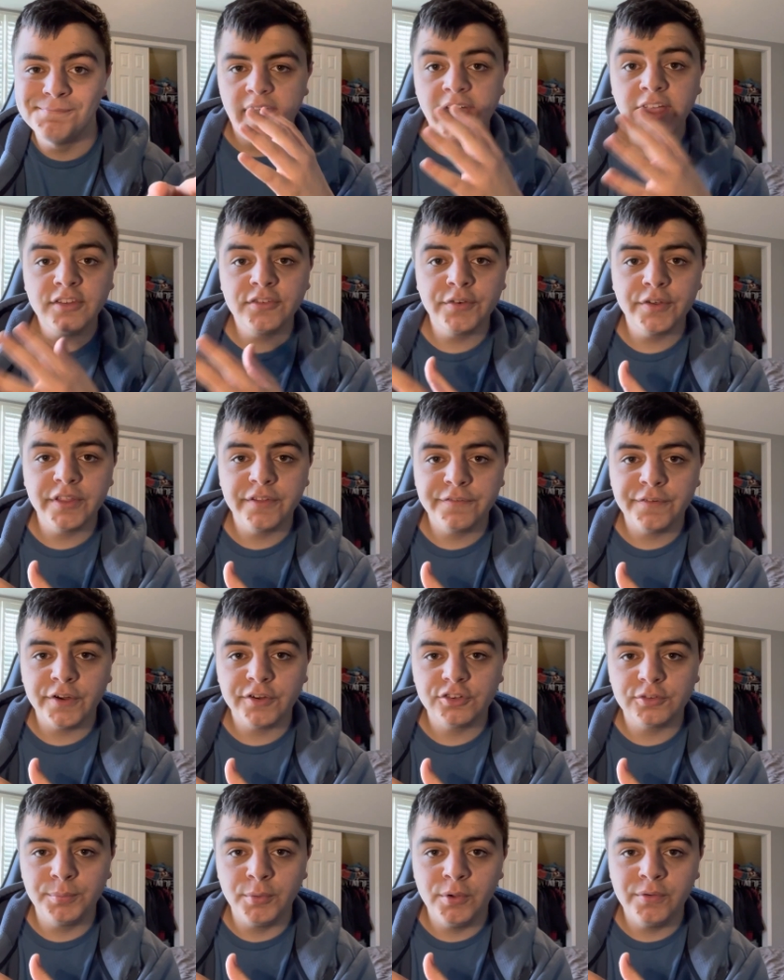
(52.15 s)
As for the
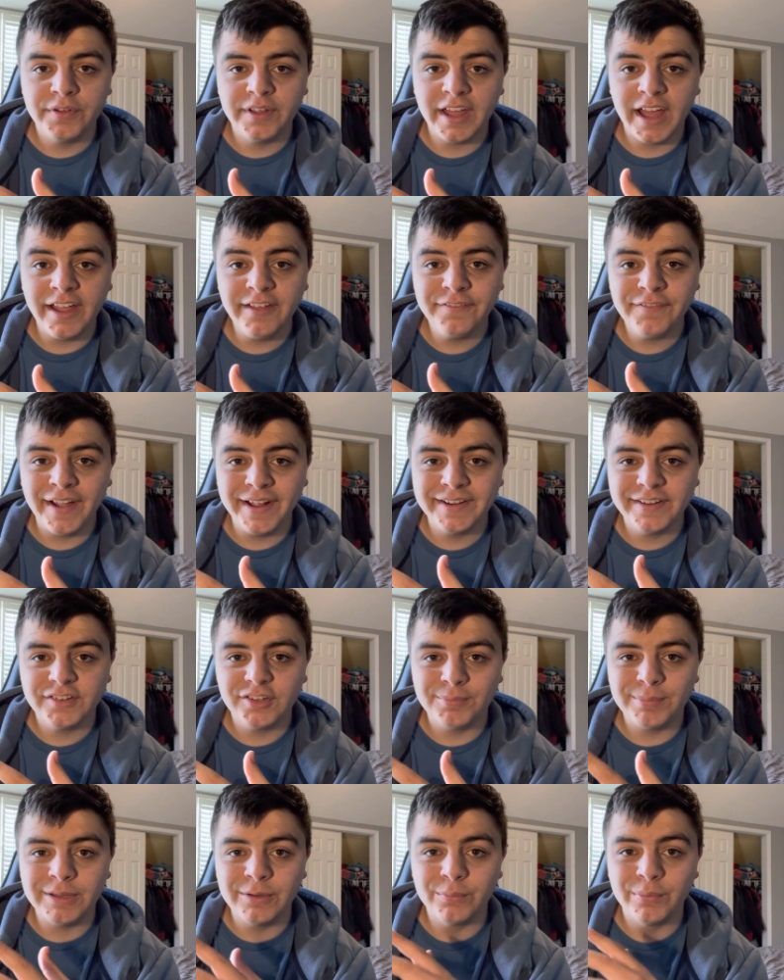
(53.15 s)
first movie, I find it
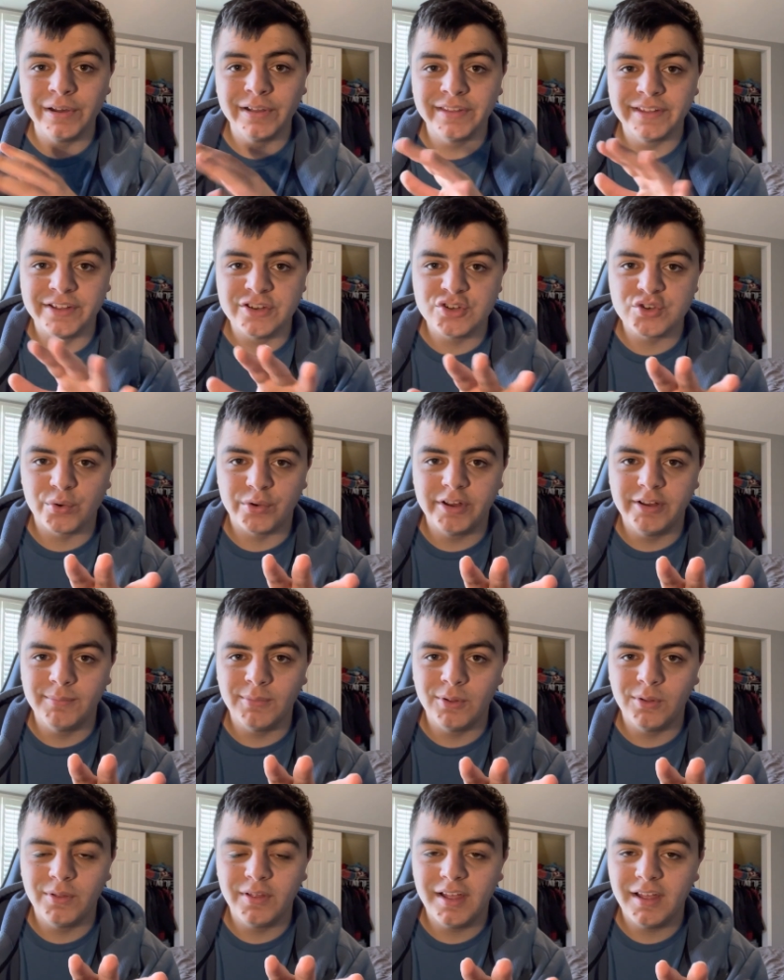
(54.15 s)
to be really
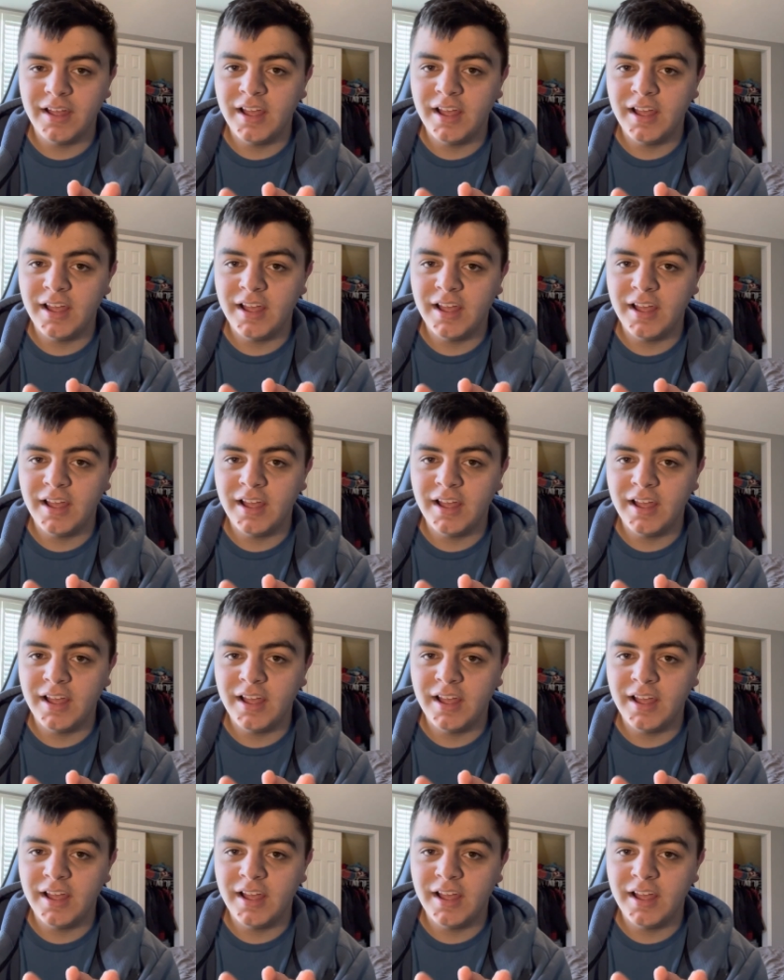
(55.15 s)
enjoyable.